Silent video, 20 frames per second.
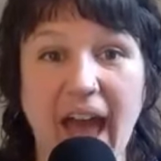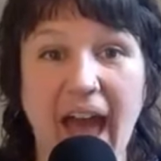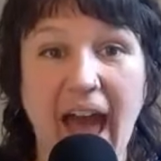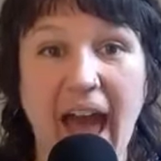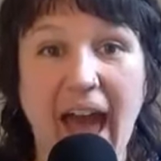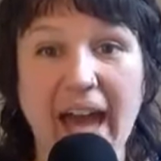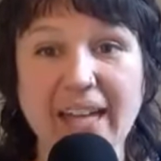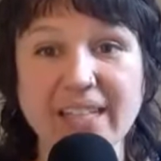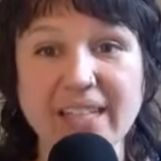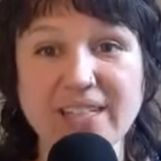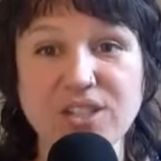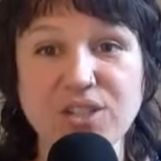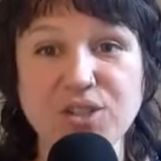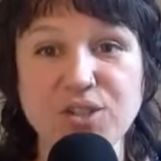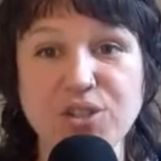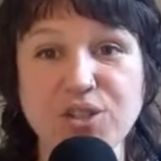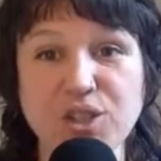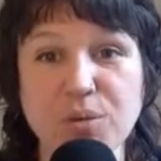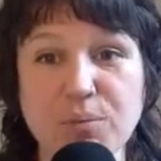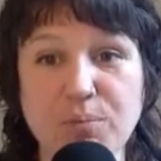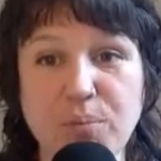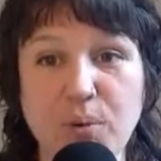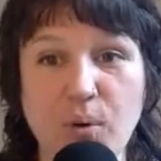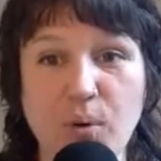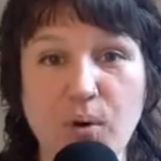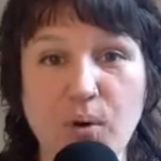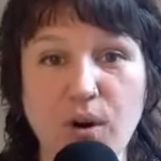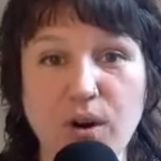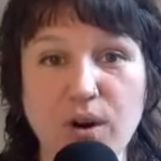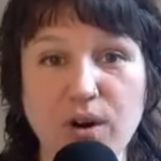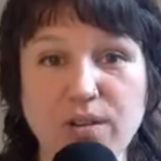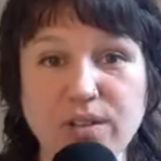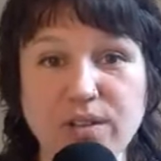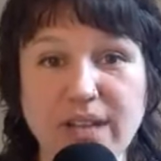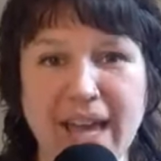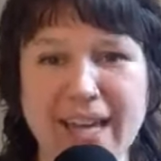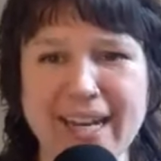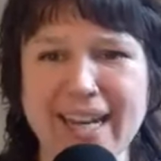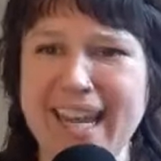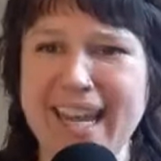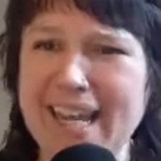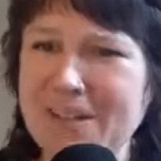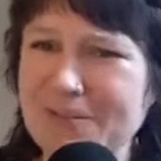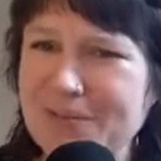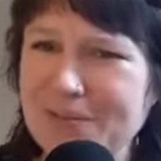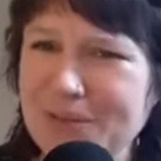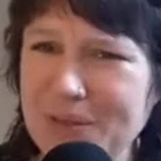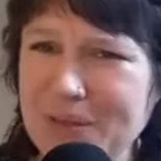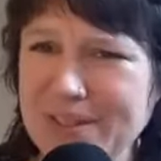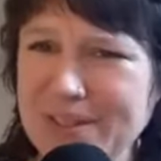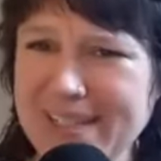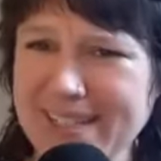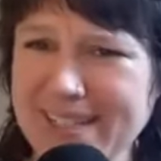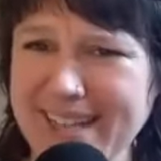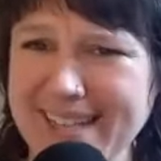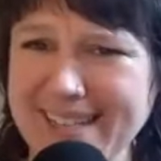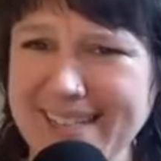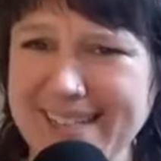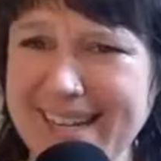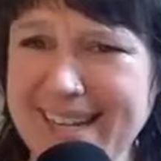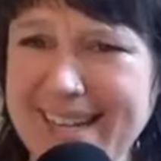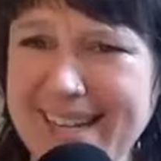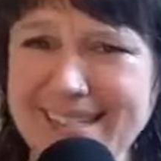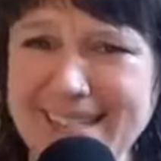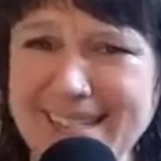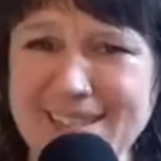act to support and influence these ideas.